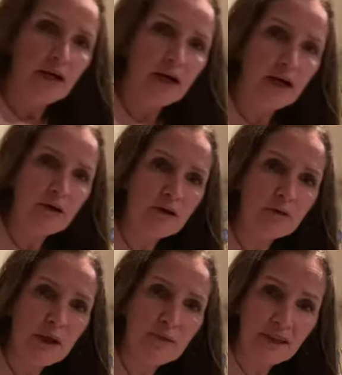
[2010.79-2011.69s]

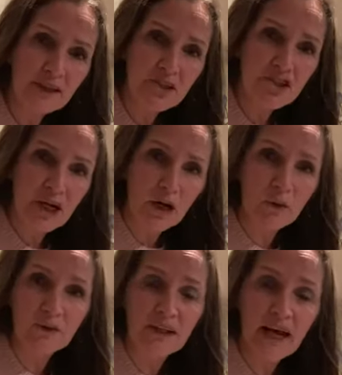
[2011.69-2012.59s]
and the kina
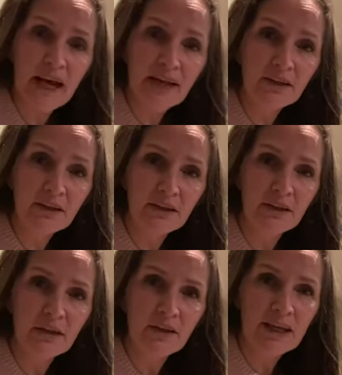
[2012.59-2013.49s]
shell in the garden,
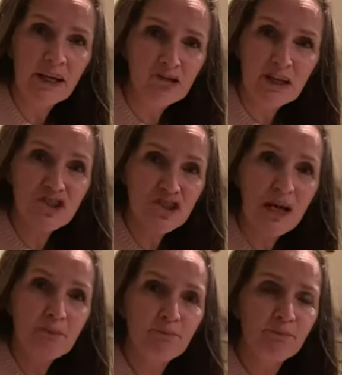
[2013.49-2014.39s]
they get crushed
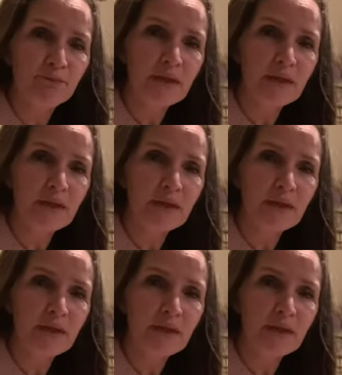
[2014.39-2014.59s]
up.